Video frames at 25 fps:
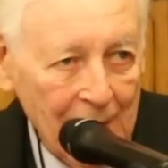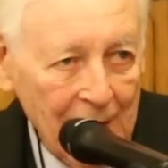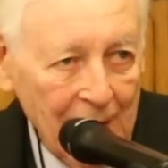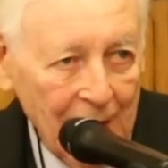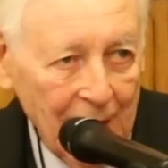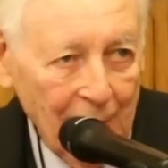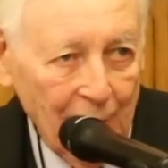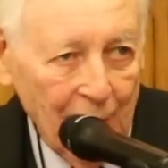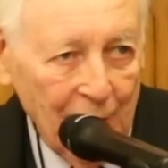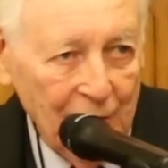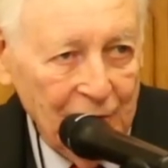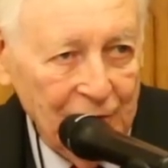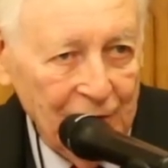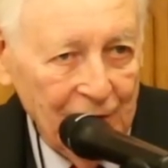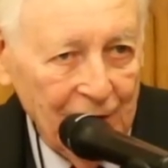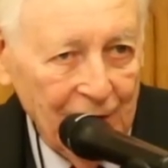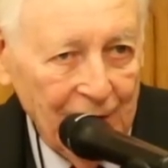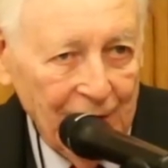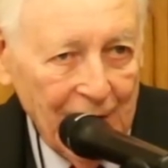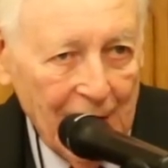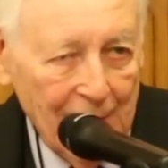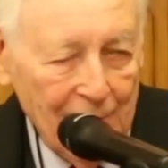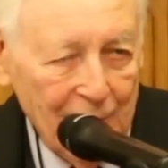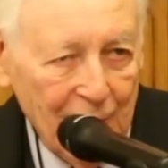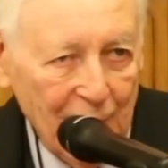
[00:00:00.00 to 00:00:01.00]
in which a
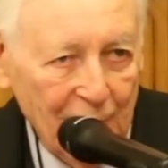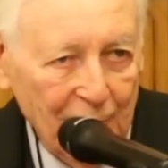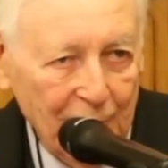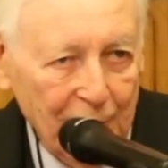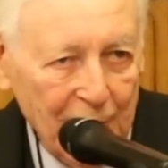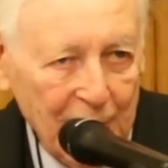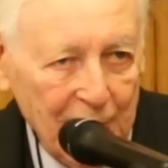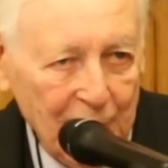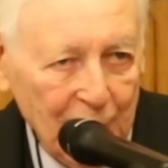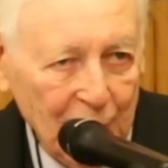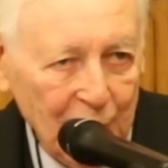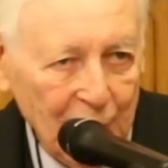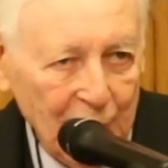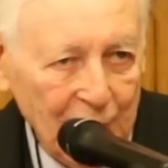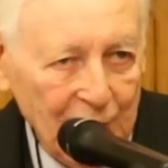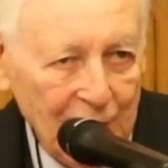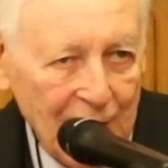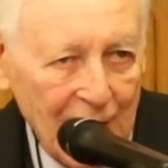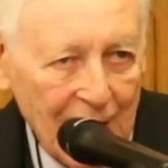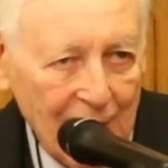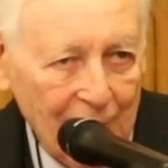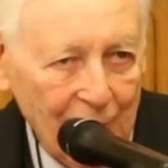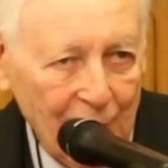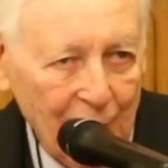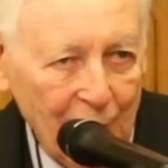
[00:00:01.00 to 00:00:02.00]
number of people would
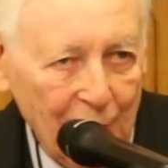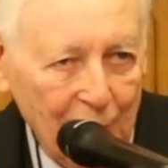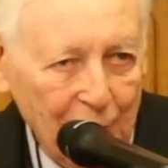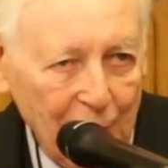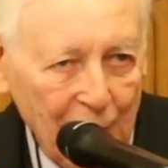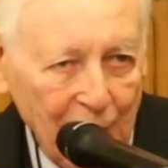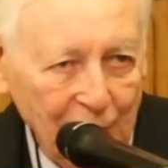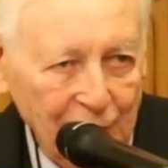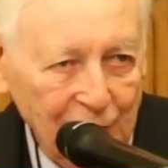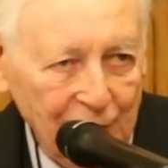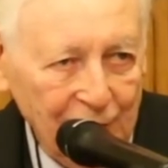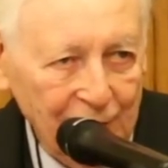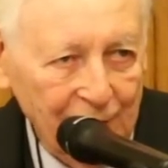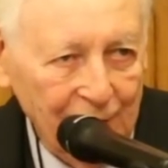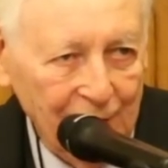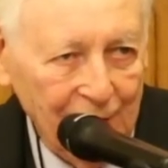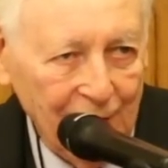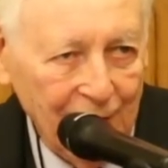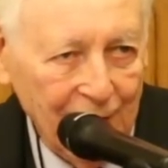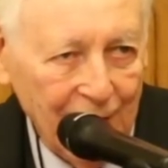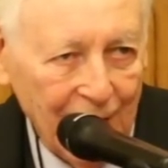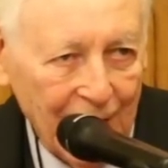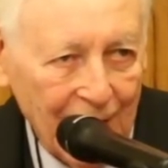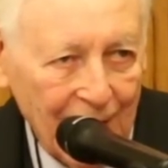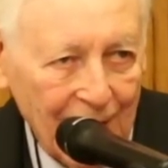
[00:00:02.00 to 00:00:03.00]
come with pictures of the
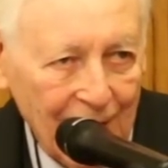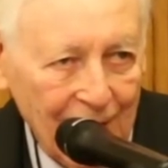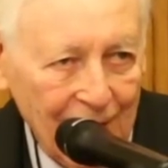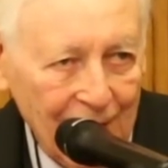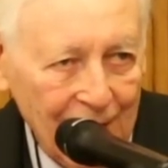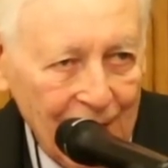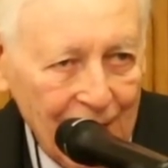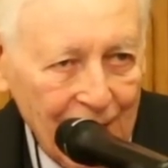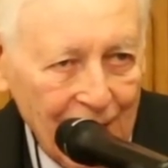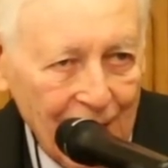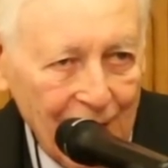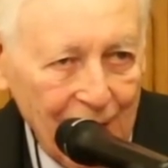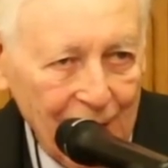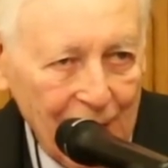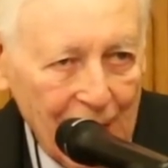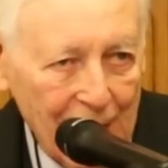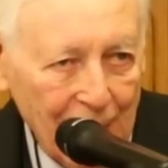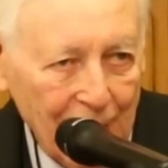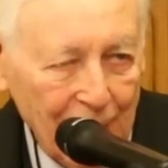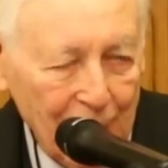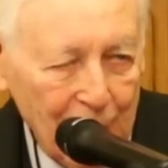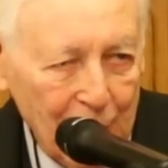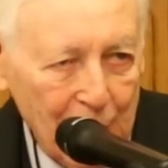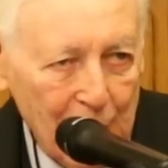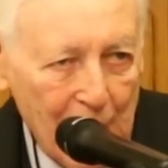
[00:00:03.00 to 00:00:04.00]
King and they
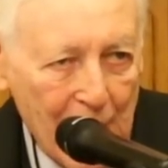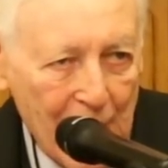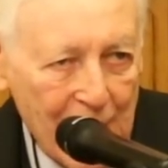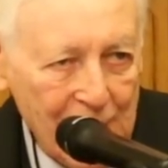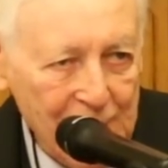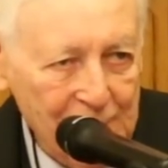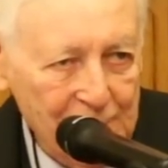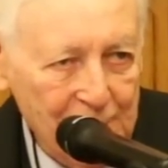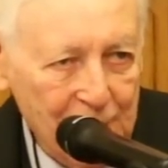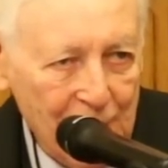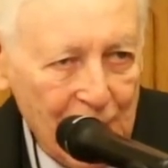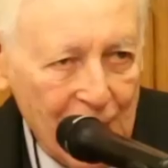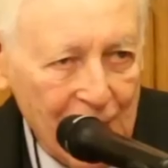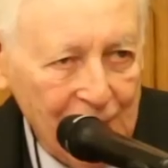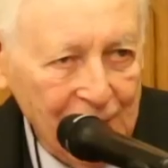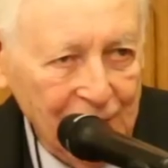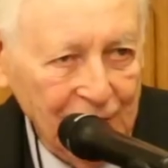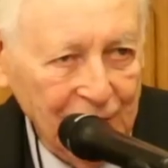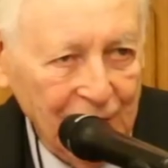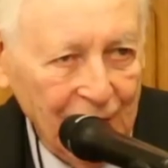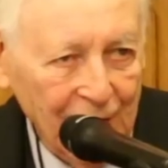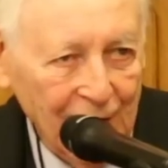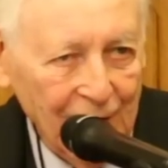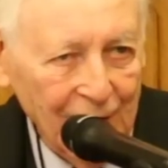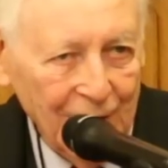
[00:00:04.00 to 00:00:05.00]
could march
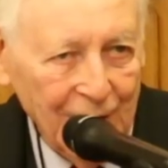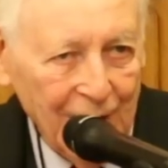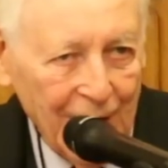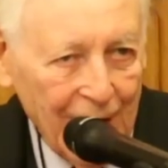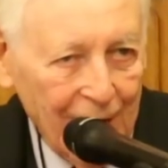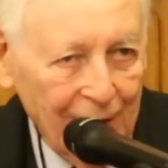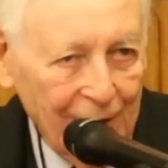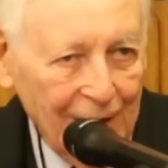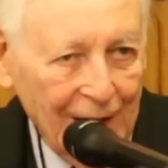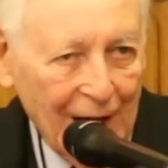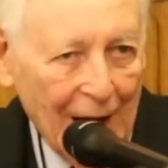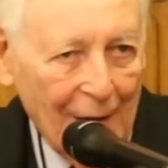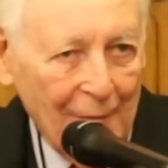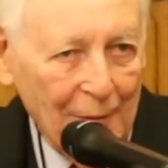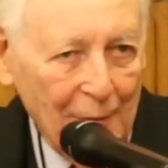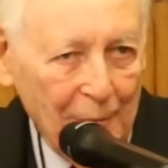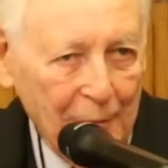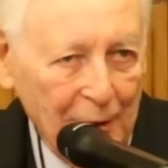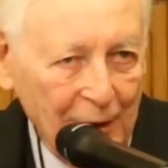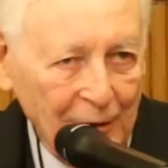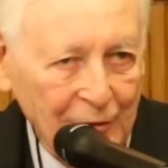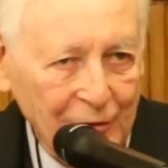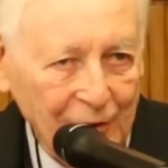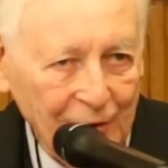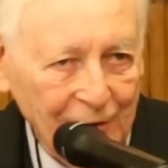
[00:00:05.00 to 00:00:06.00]
past tearing up the
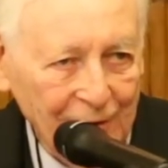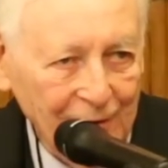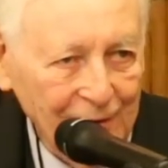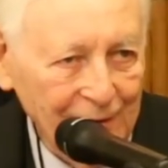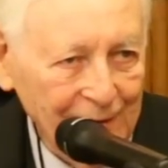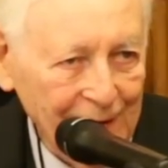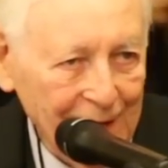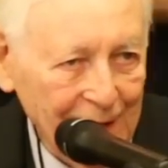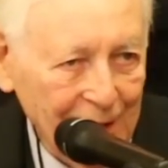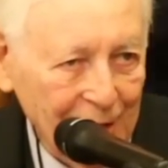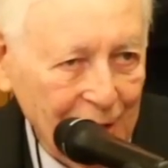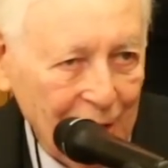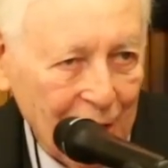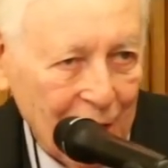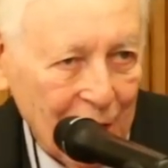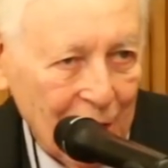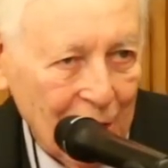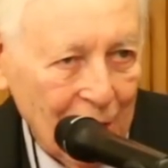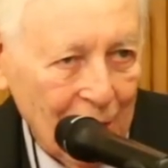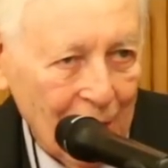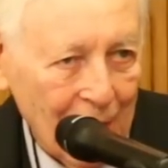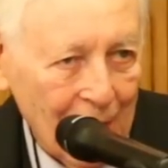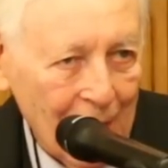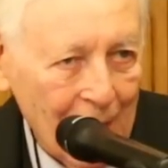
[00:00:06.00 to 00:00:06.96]
pictures as they go.